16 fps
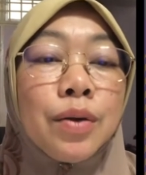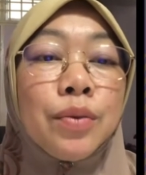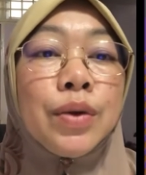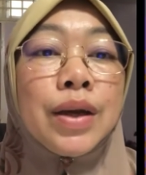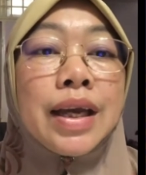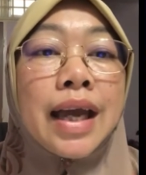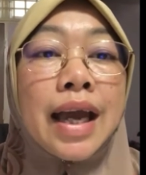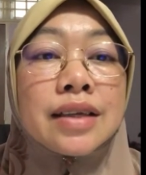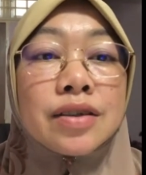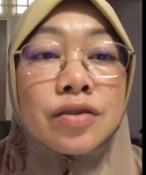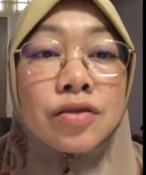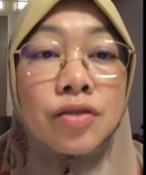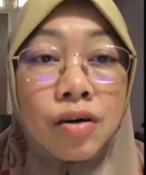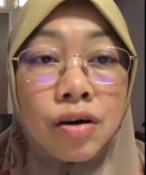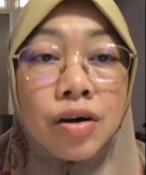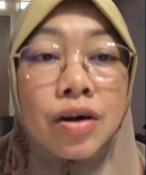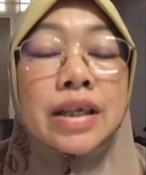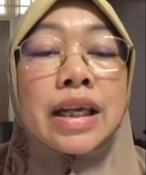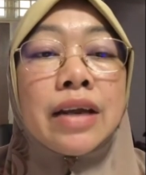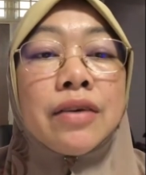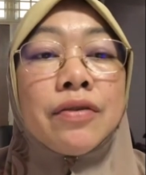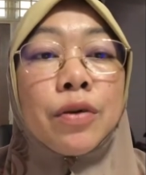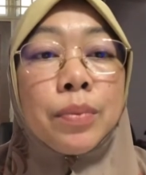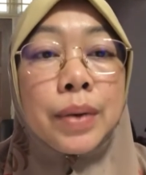We can store
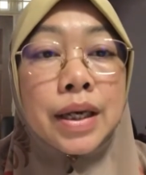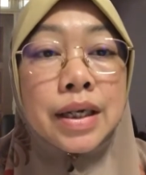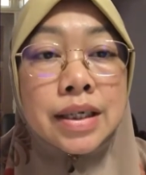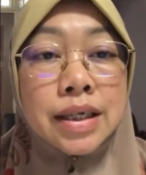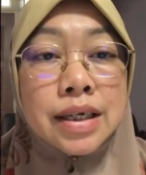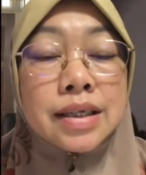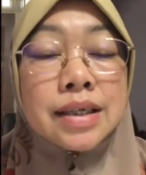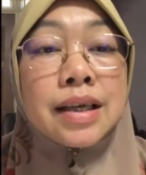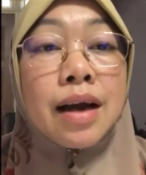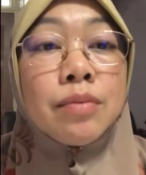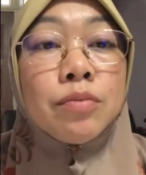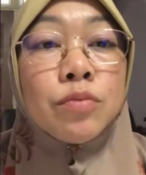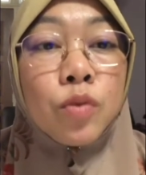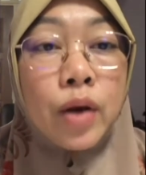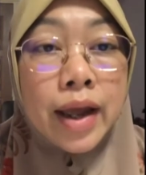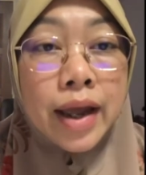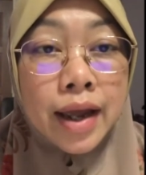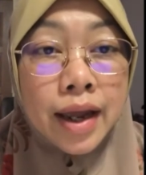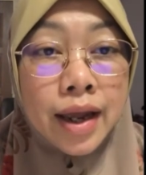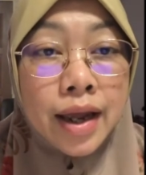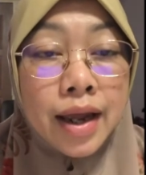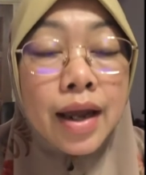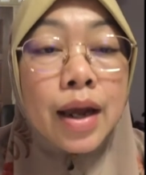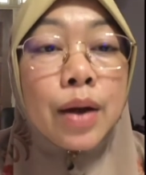the information
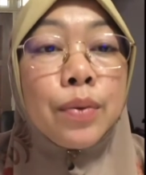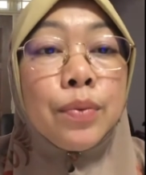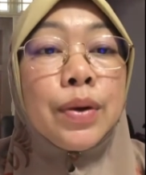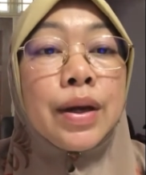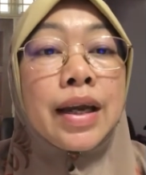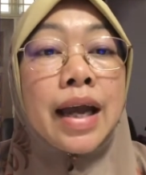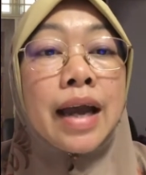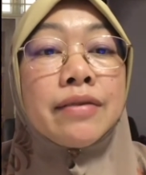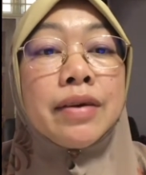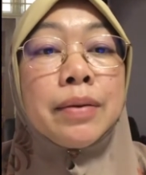somewhere, we can